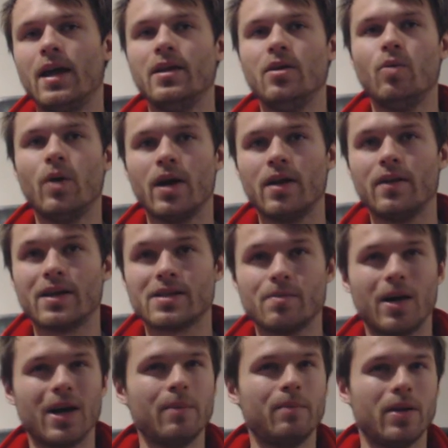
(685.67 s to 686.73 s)
anyway, that's
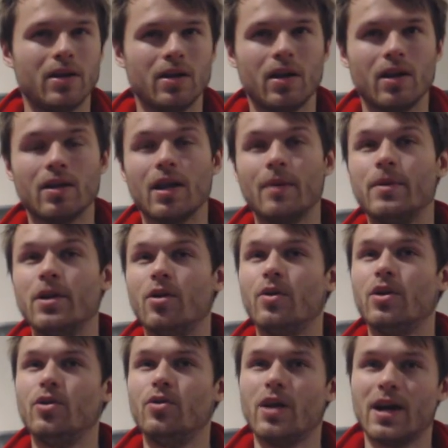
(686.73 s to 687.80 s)
my opinion on it. Let me know
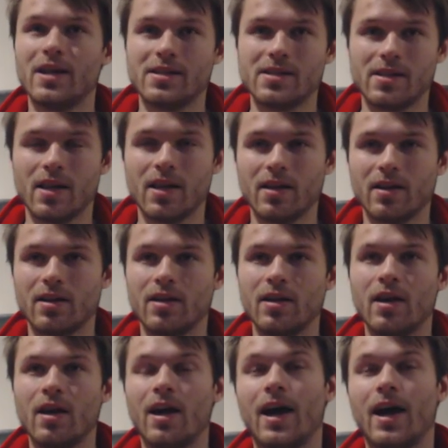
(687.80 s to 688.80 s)
what you guys think.